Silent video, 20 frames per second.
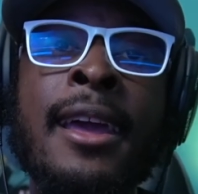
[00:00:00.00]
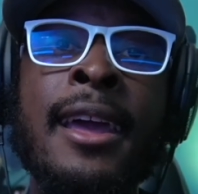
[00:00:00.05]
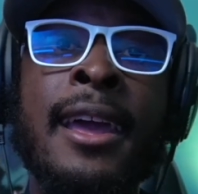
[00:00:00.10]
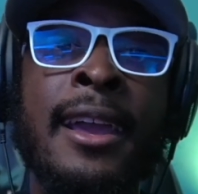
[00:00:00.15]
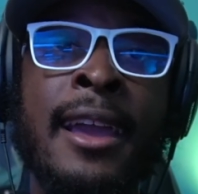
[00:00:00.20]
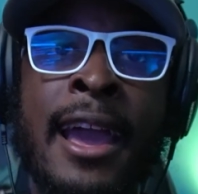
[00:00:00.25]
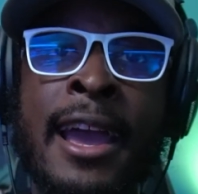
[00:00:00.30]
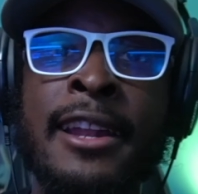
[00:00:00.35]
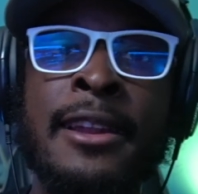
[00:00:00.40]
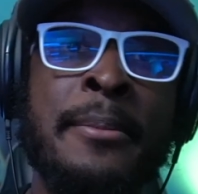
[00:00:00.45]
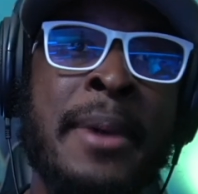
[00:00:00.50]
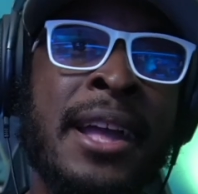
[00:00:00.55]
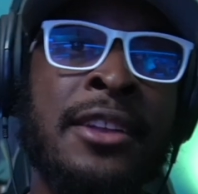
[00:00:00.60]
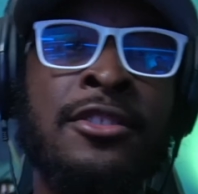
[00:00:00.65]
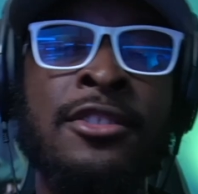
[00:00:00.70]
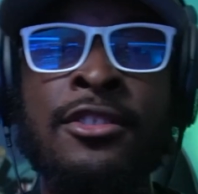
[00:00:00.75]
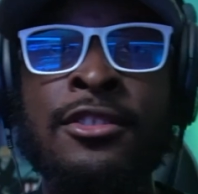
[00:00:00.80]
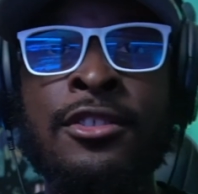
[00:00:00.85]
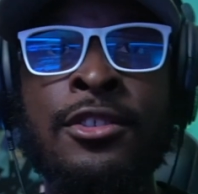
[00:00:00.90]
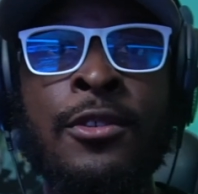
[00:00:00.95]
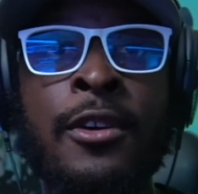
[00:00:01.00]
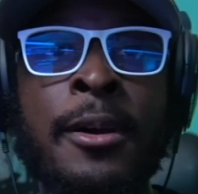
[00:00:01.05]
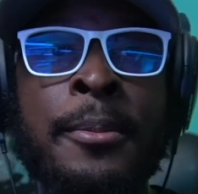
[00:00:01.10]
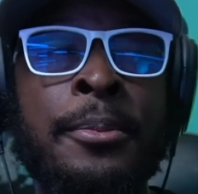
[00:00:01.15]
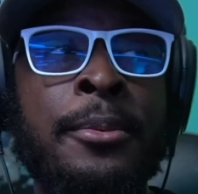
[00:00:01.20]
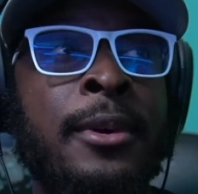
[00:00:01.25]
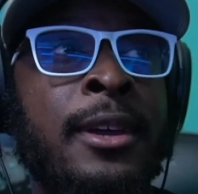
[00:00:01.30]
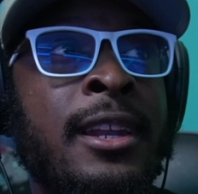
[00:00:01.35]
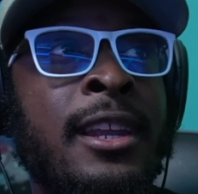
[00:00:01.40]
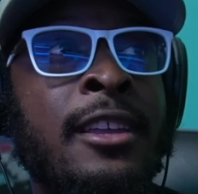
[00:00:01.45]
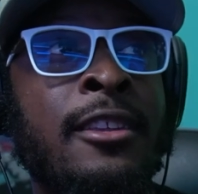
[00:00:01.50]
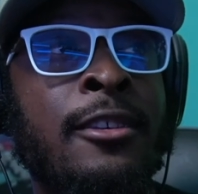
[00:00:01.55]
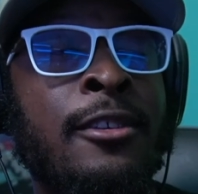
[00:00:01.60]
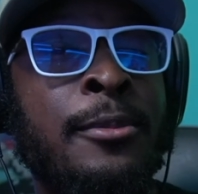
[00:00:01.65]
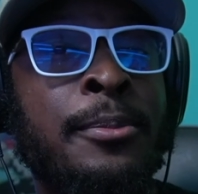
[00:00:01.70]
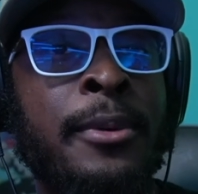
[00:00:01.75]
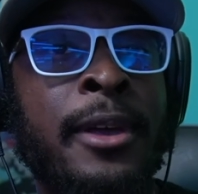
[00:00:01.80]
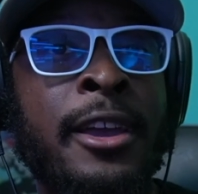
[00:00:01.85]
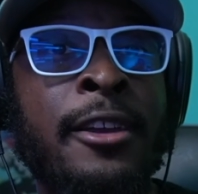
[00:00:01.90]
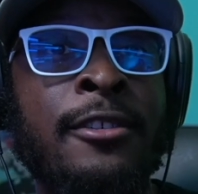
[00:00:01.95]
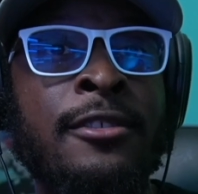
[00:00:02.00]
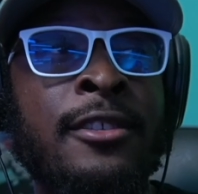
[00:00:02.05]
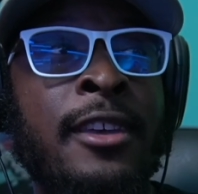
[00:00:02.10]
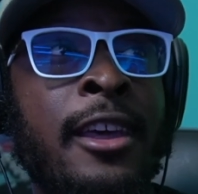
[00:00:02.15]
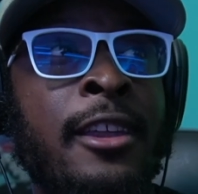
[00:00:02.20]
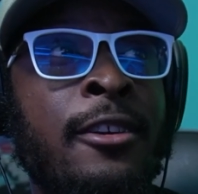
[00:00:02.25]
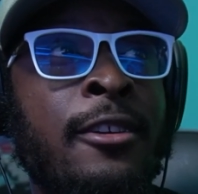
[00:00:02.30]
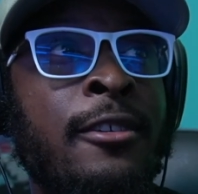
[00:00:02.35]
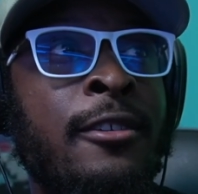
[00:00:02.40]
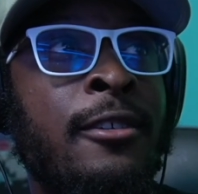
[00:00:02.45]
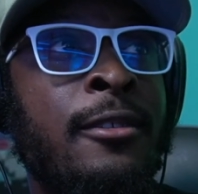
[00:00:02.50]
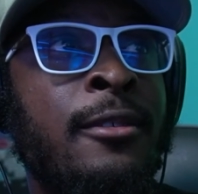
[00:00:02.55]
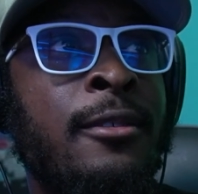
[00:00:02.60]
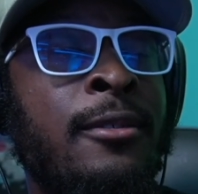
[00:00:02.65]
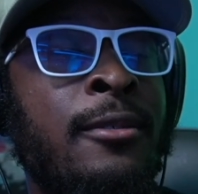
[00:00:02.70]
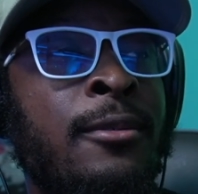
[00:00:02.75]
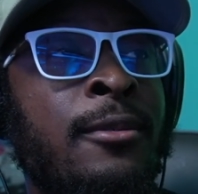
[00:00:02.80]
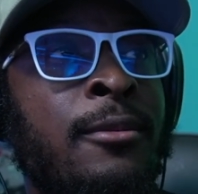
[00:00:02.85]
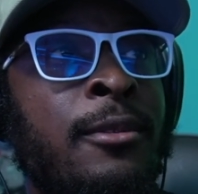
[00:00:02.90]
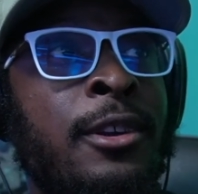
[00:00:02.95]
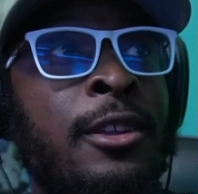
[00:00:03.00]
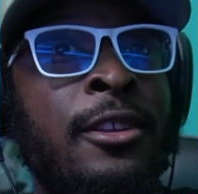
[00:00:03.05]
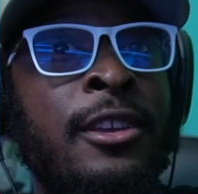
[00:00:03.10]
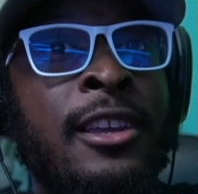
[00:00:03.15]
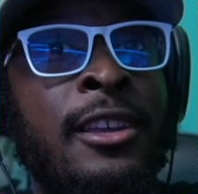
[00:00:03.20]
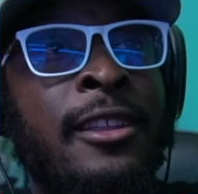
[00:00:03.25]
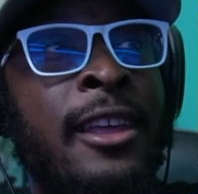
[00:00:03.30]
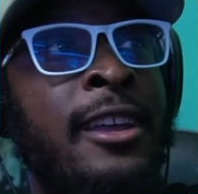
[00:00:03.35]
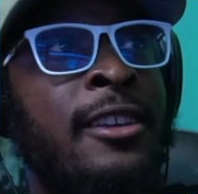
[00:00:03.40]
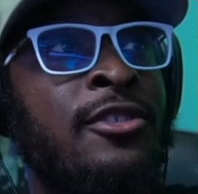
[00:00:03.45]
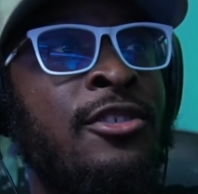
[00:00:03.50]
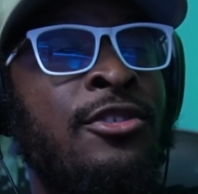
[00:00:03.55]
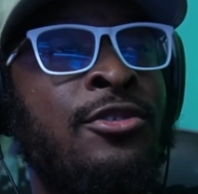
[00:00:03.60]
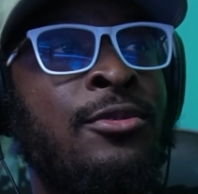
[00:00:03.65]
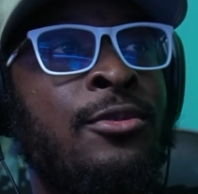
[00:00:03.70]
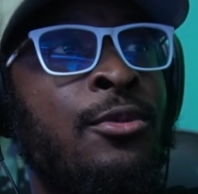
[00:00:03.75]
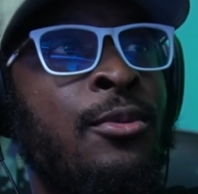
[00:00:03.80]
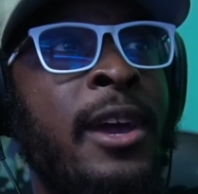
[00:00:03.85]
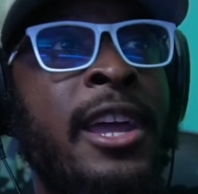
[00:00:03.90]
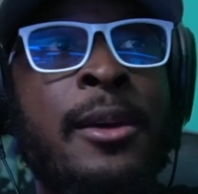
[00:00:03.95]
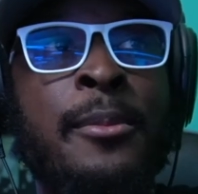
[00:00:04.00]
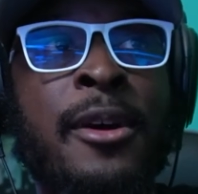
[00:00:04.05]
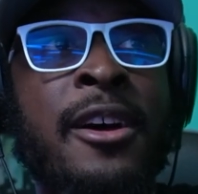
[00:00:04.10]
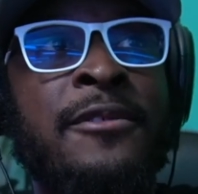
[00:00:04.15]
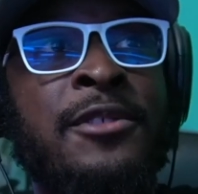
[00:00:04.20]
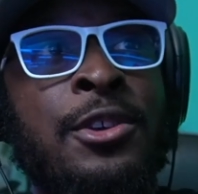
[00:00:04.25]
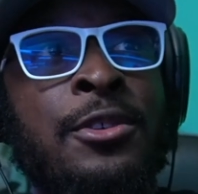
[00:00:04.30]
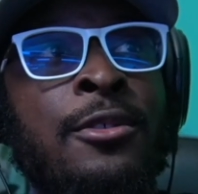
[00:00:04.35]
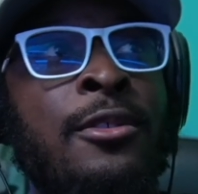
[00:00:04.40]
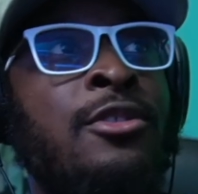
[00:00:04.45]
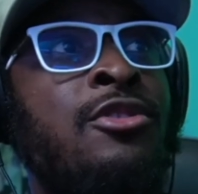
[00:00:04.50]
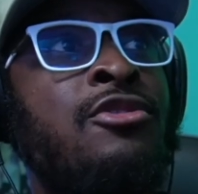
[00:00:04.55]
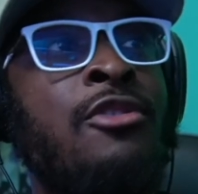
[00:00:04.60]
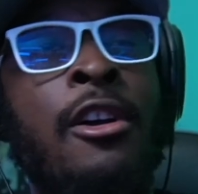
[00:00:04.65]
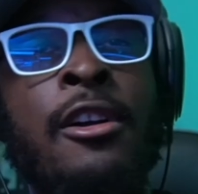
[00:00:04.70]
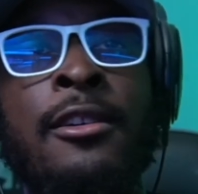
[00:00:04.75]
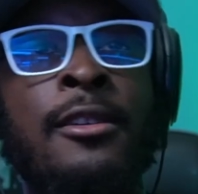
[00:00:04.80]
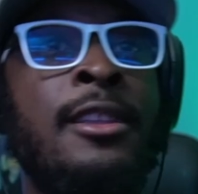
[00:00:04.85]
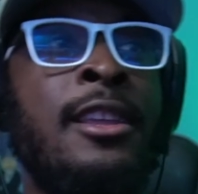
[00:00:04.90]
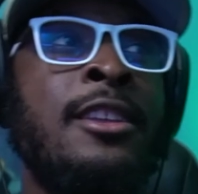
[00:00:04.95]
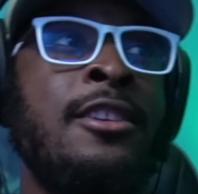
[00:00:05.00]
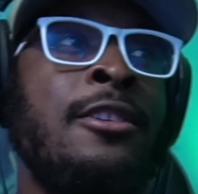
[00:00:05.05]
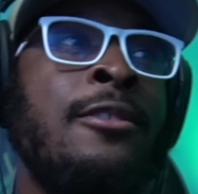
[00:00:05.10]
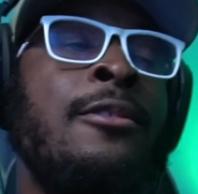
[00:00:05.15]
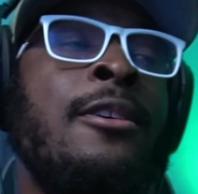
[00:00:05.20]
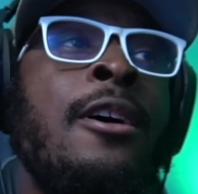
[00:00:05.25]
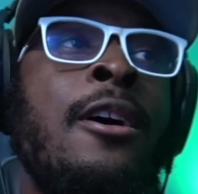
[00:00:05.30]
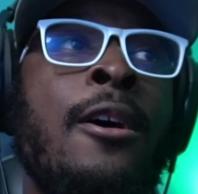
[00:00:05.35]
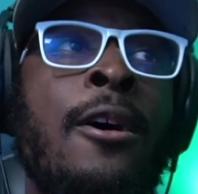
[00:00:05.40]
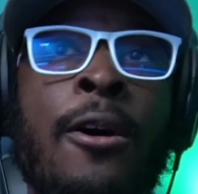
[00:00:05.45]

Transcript: It kind of matches you up with either players that are really like just way above you, stronger than you,